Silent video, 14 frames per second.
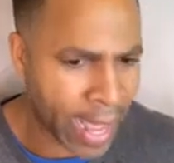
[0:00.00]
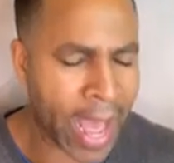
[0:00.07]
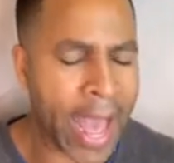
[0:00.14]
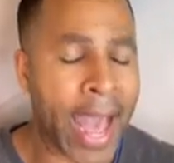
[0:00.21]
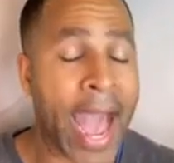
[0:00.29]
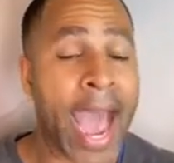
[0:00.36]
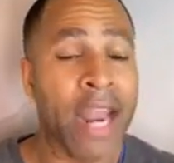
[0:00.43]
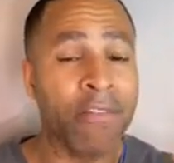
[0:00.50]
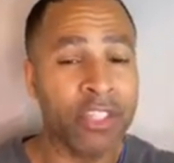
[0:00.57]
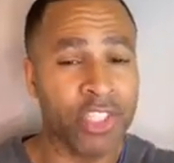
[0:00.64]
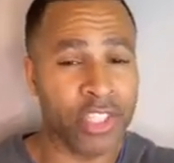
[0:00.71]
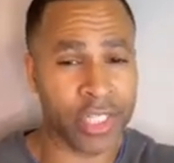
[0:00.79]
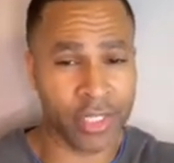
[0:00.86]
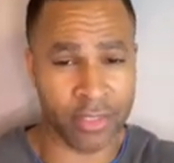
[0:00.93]
out of
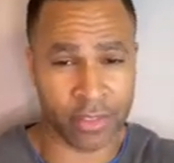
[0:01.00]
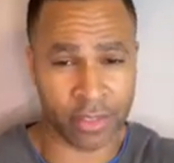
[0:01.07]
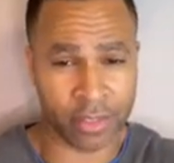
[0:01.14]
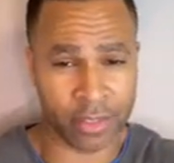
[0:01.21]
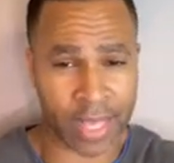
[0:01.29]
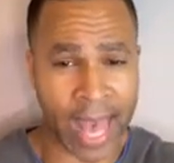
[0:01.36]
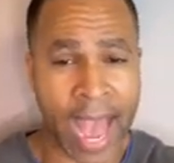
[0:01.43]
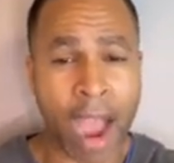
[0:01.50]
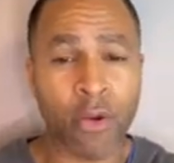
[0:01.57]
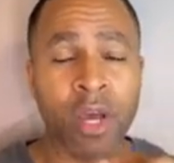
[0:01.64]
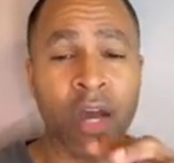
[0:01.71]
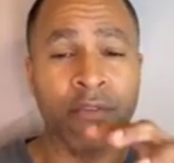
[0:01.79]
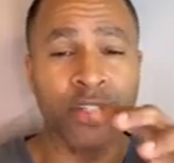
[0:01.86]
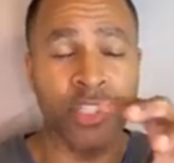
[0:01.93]
Jesus, out
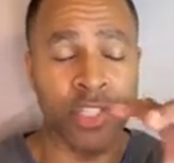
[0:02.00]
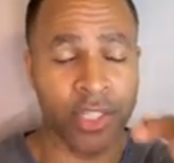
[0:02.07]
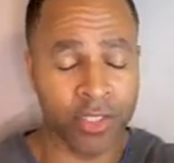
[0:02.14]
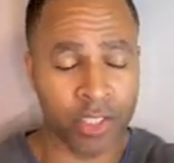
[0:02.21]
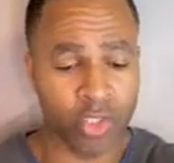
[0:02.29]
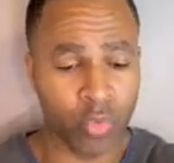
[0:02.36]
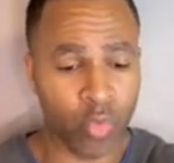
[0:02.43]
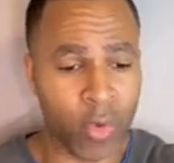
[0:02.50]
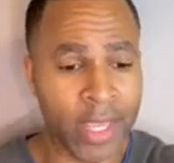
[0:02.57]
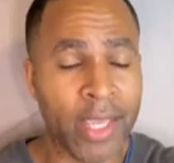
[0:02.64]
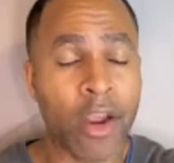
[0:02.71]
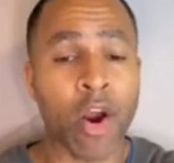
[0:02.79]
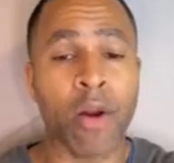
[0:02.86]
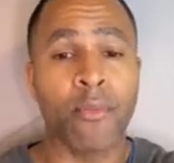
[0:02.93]
of Jesus, we
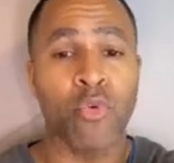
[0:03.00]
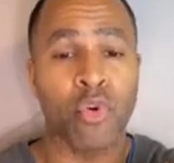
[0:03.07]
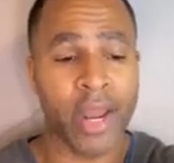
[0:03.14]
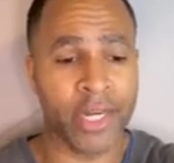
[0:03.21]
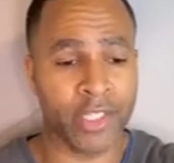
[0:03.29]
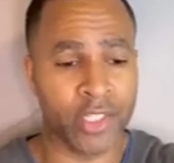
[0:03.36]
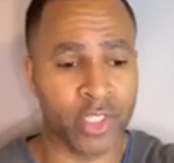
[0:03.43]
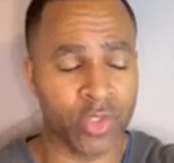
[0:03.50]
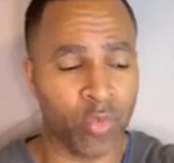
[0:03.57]
are branches.